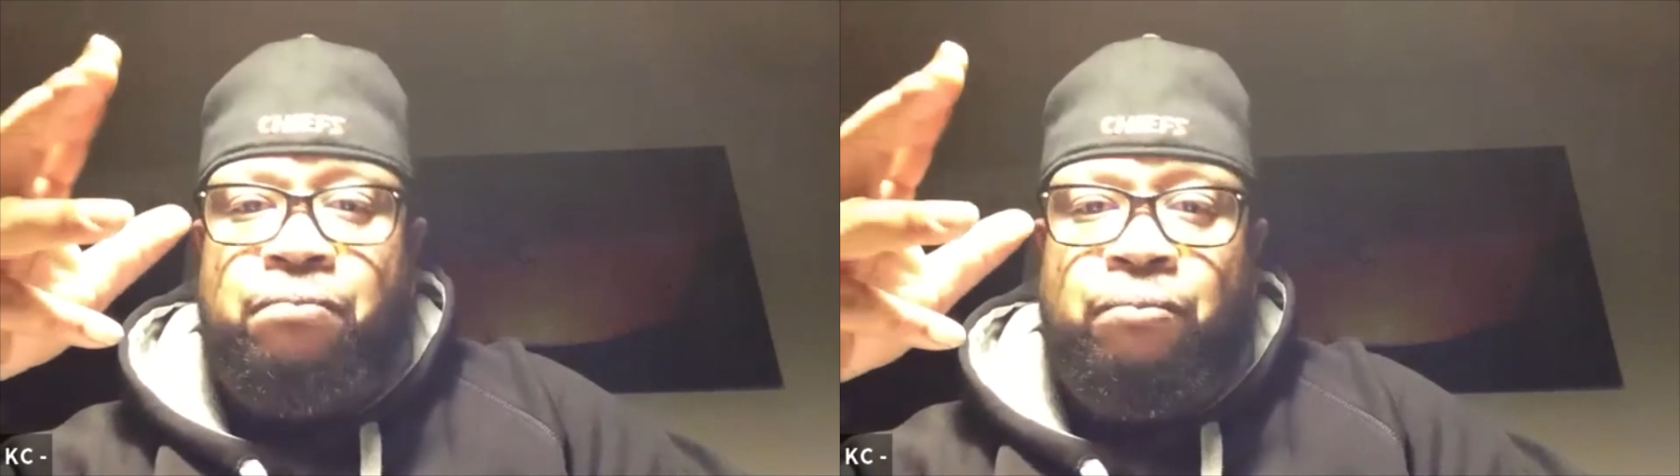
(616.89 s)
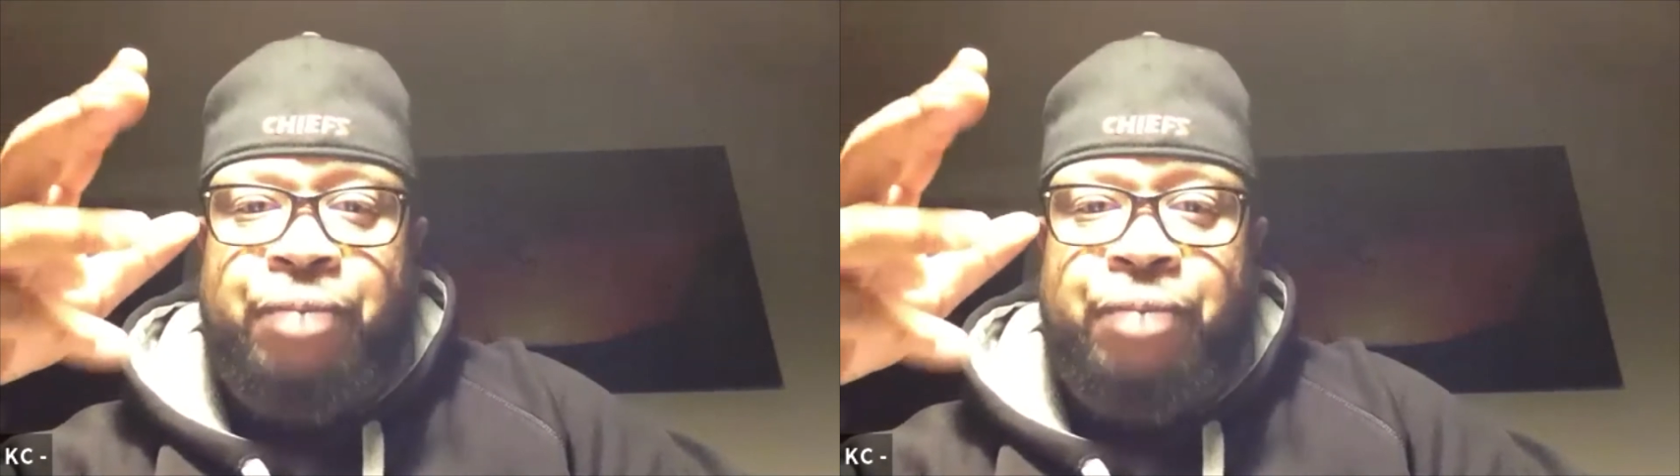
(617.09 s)

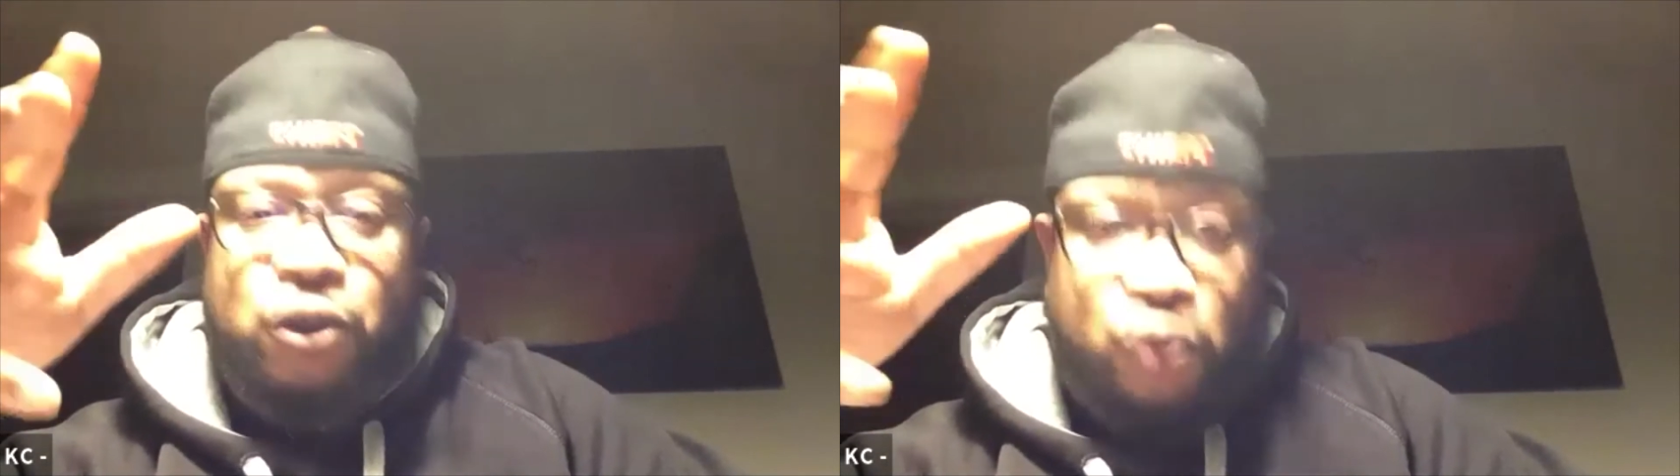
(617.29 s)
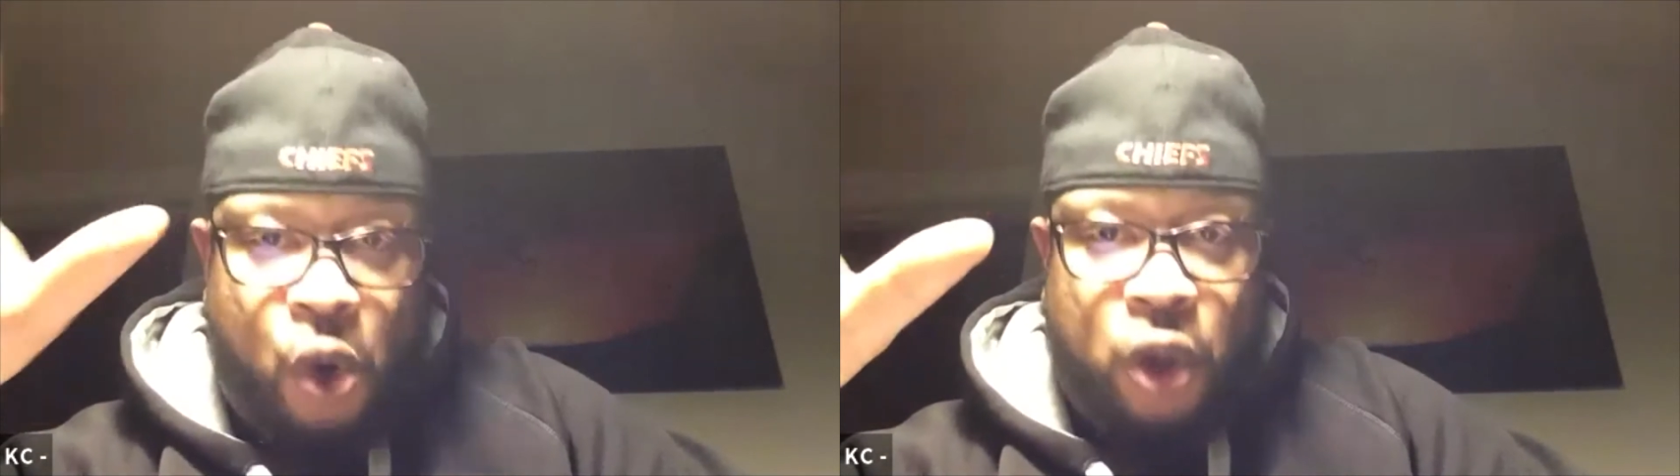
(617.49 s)
beat
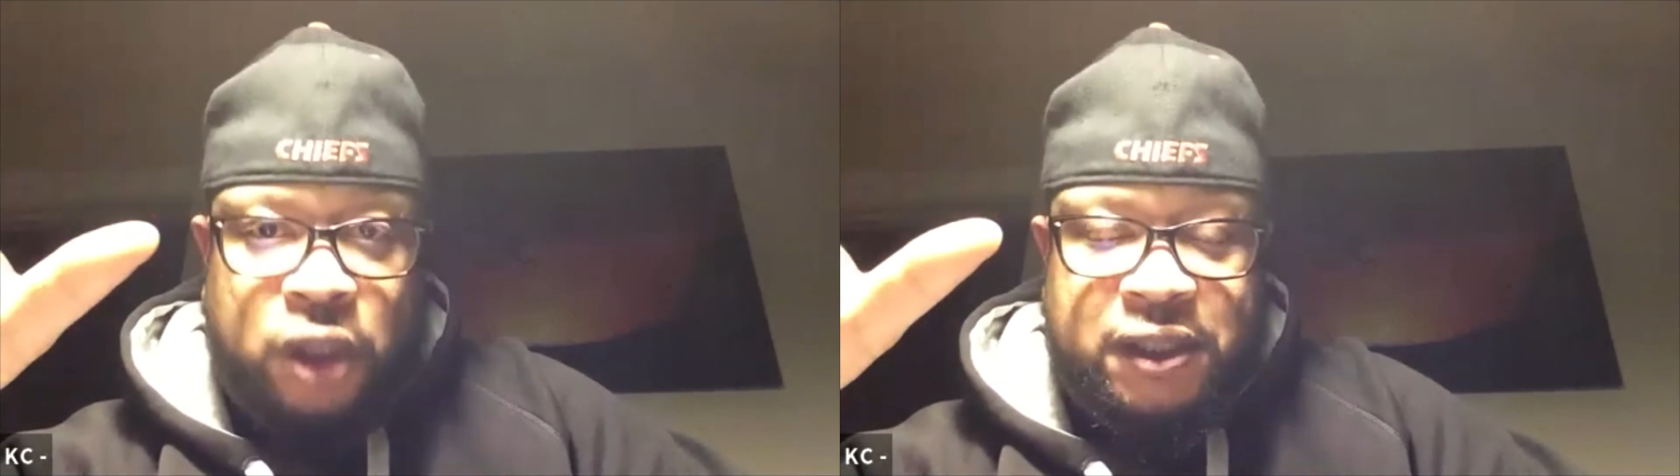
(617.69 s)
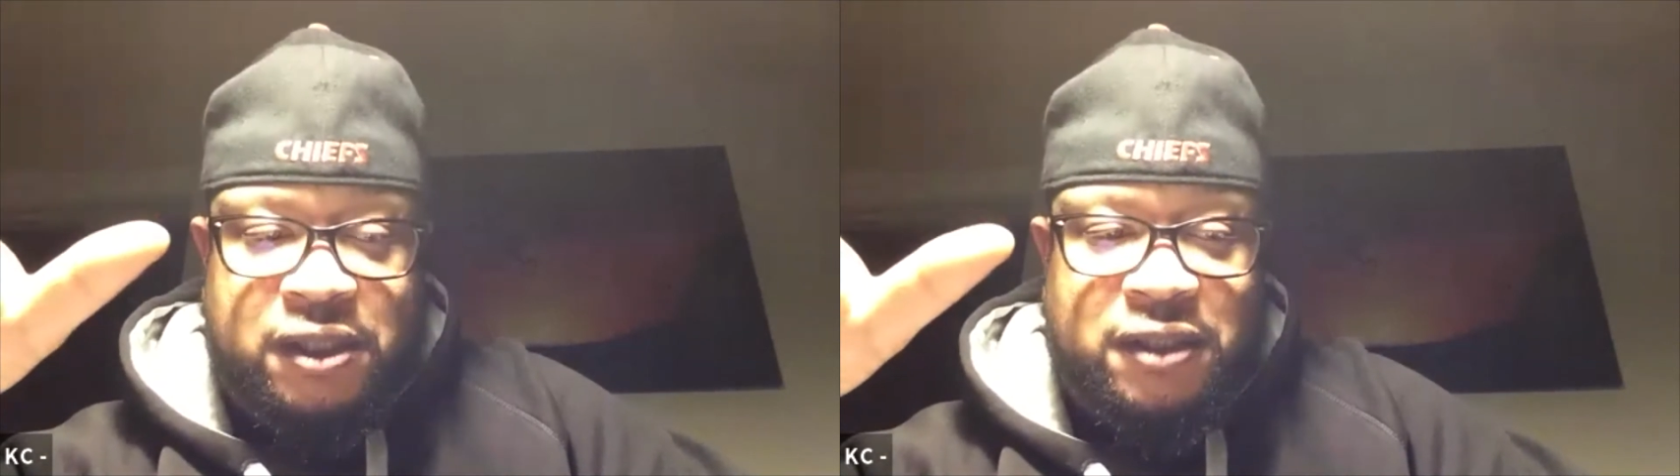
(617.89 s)
New
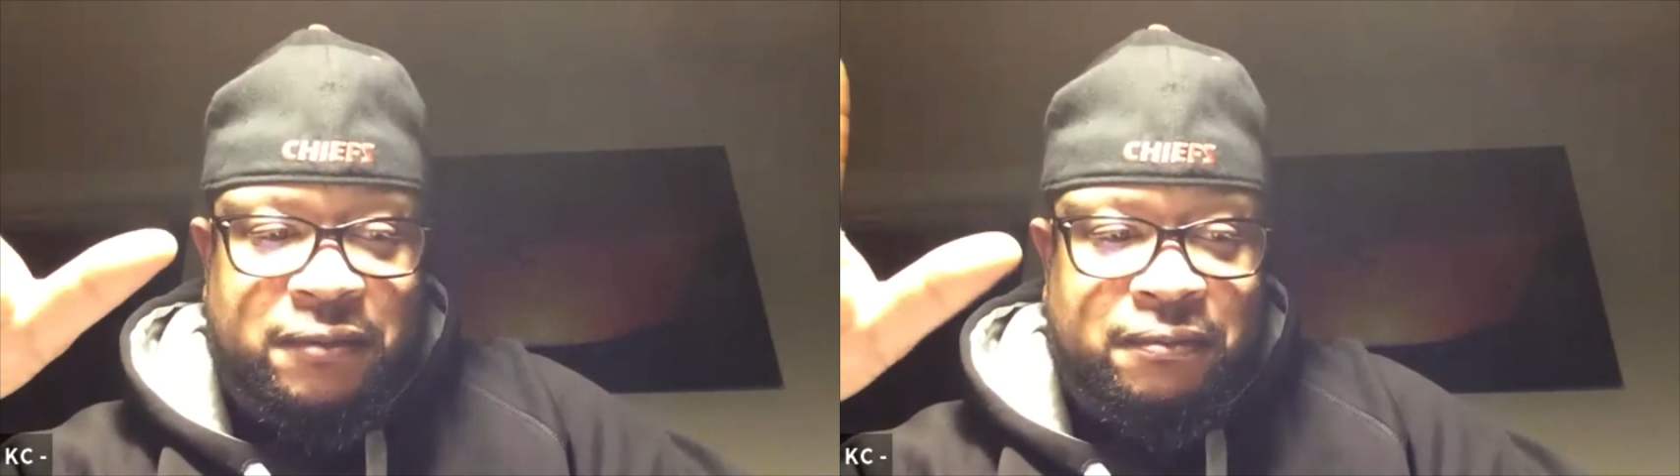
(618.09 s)
Orleans.